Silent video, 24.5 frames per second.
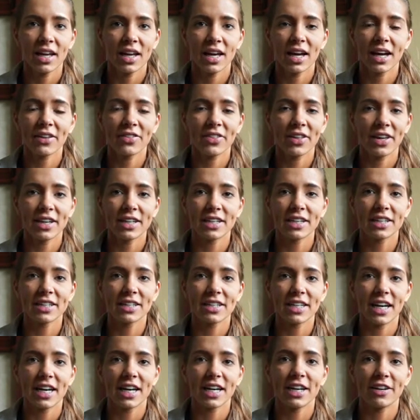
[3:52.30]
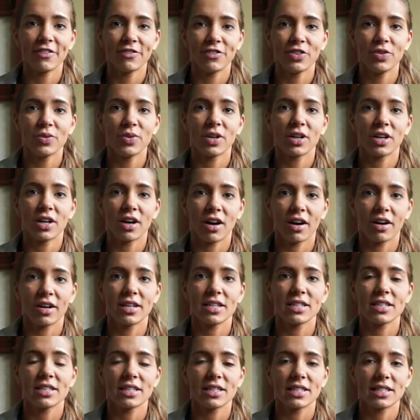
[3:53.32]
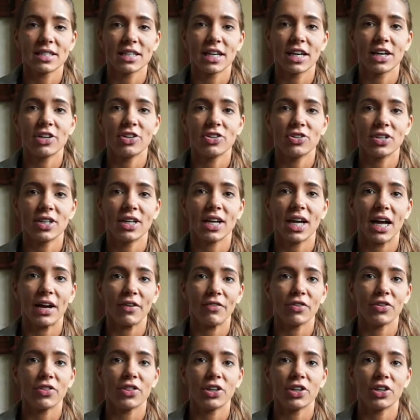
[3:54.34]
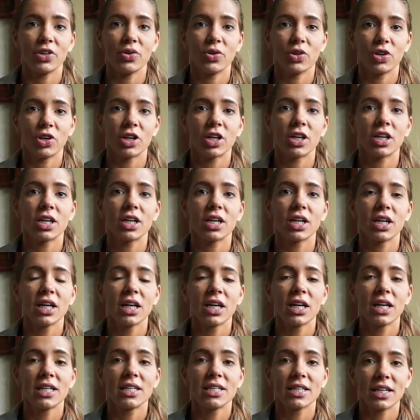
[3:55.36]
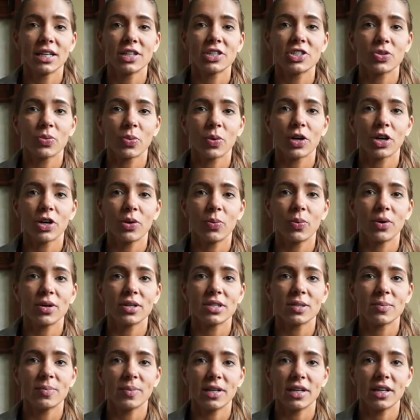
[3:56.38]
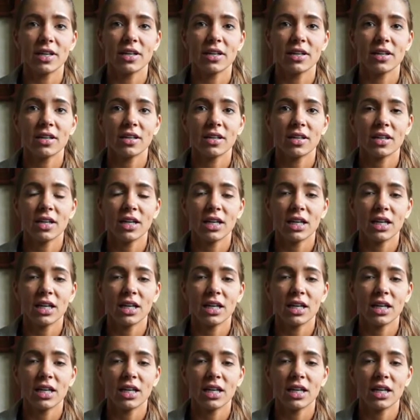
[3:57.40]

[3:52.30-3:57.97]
at the end of the day, if you can honestly say you did everything you could to get to where you want to be,